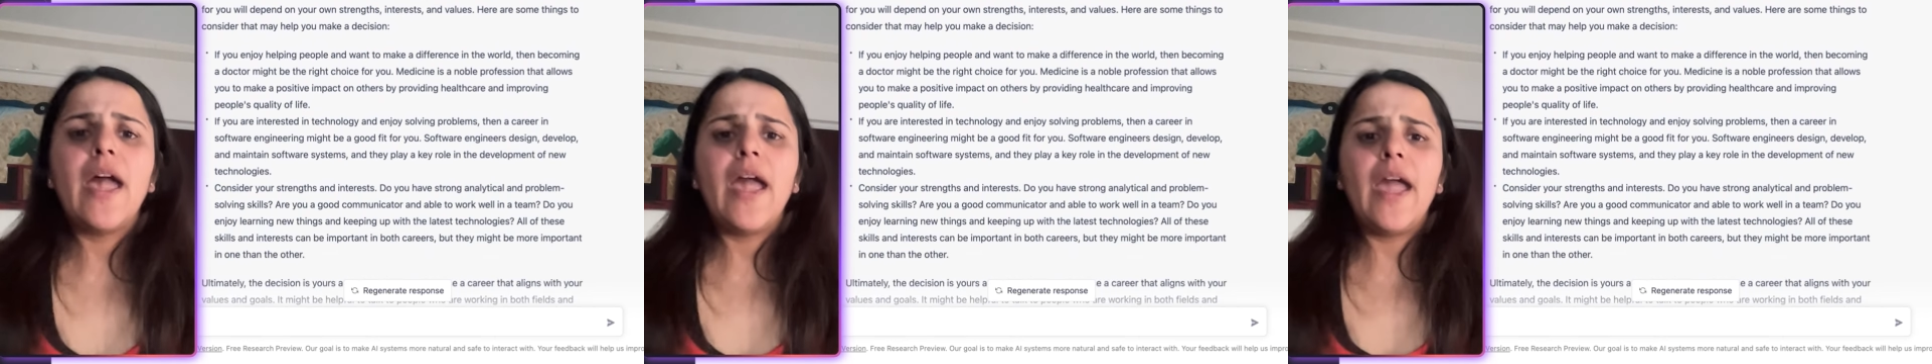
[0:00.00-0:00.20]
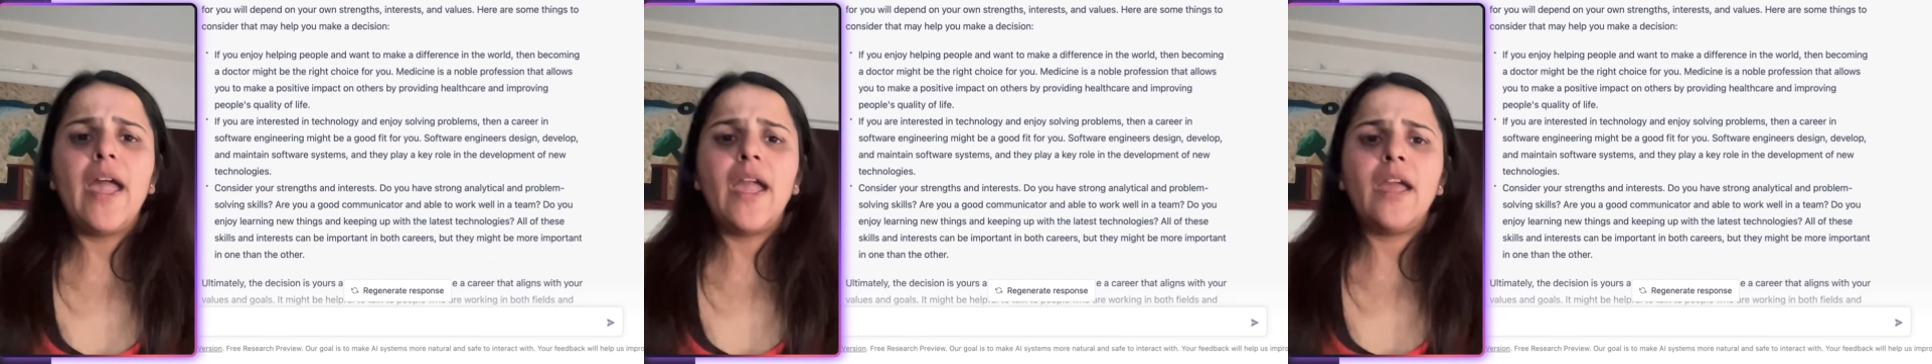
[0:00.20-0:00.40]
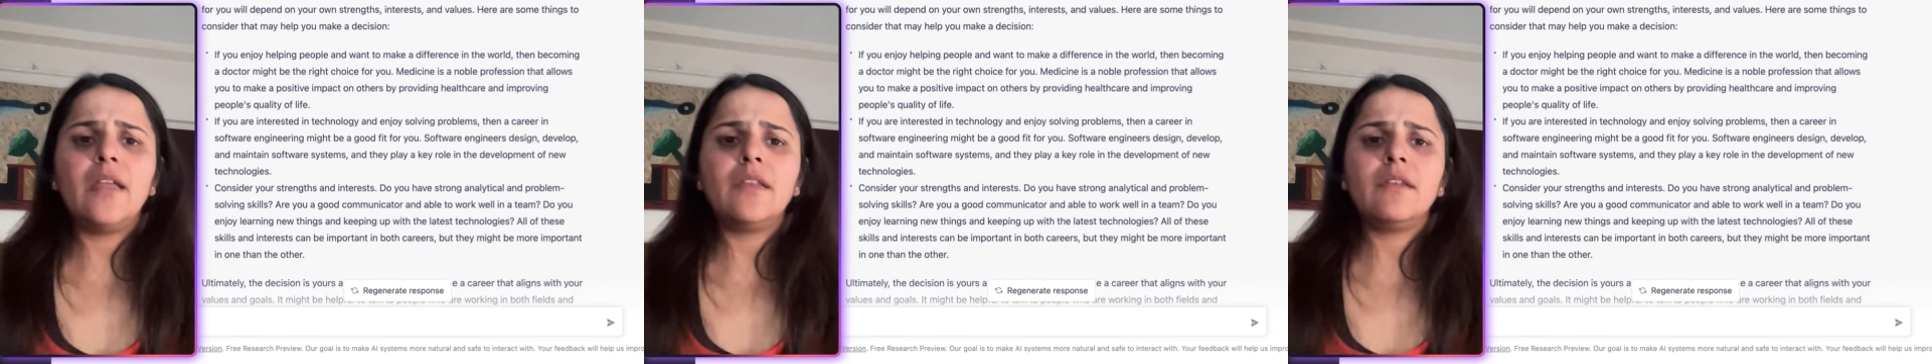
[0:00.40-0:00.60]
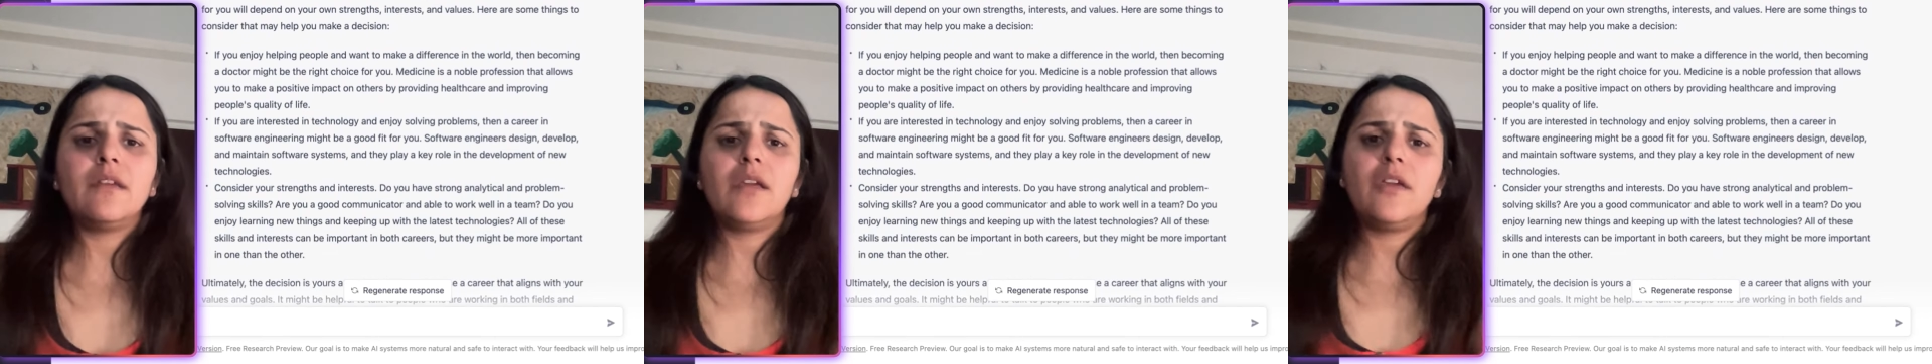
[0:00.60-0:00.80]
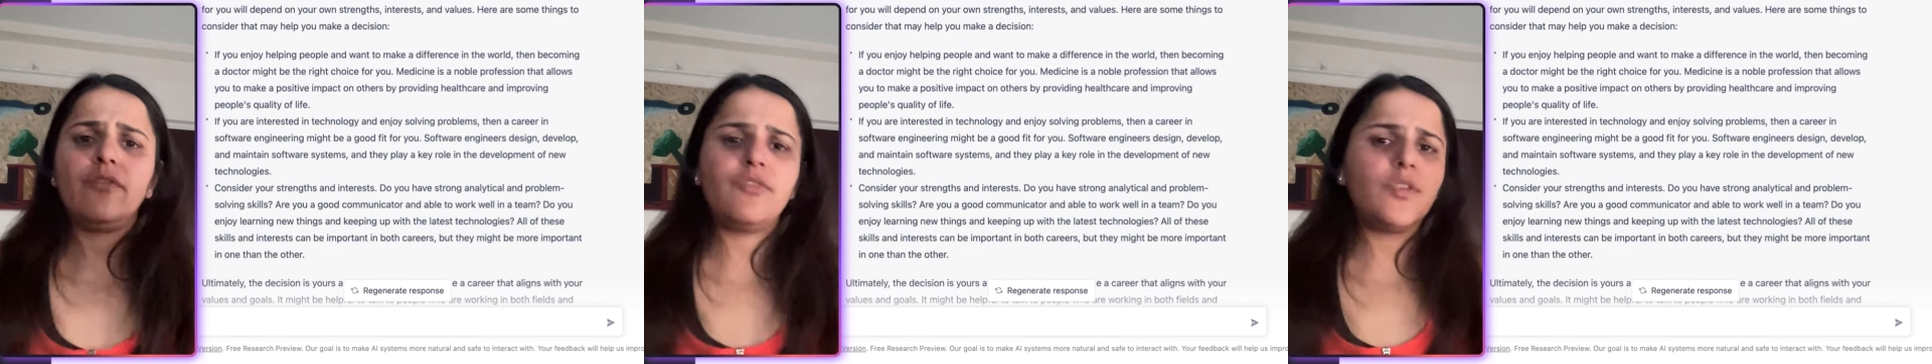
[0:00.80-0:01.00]

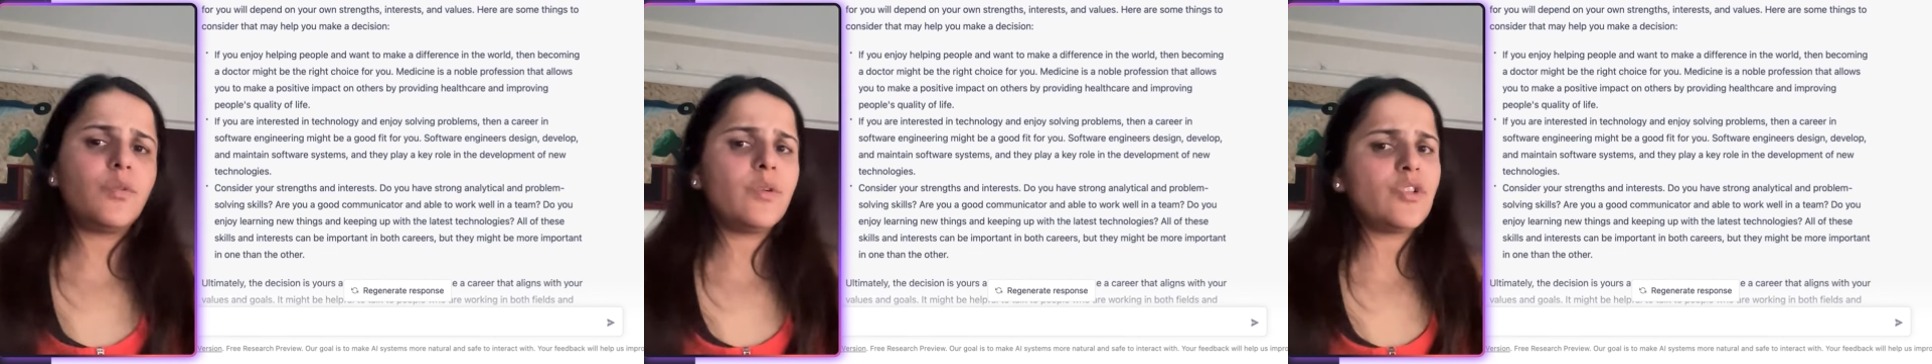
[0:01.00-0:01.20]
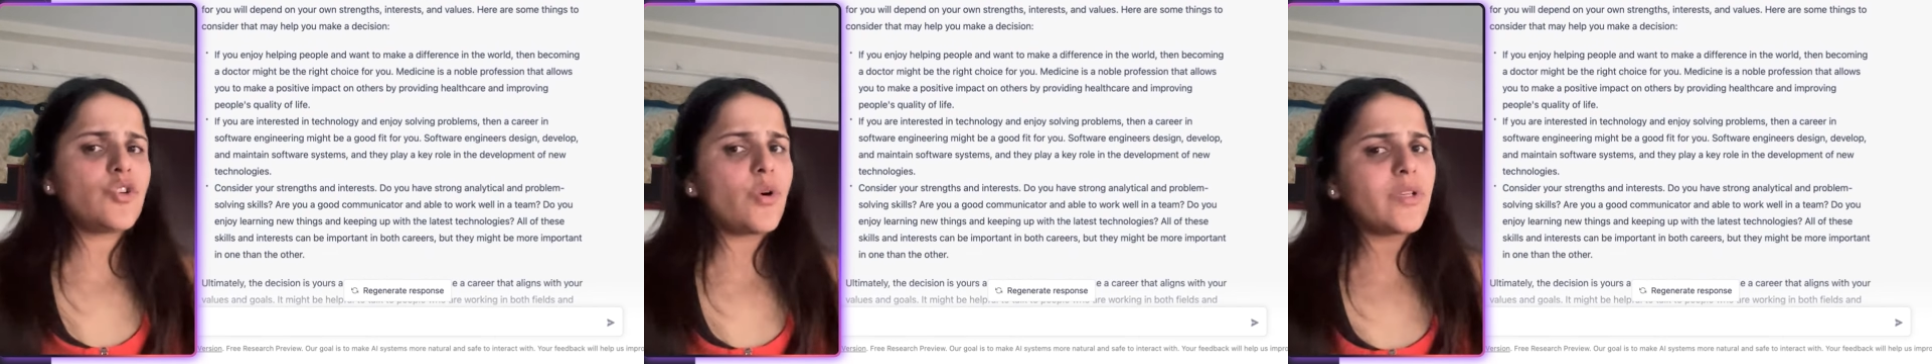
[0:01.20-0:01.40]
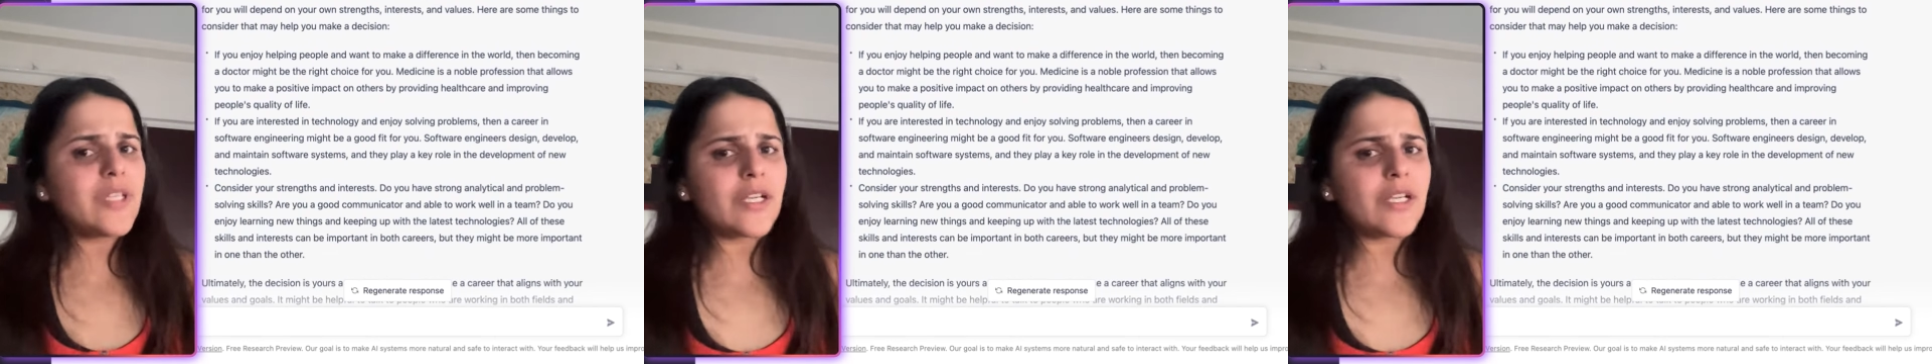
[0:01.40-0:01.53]
And if you enjoy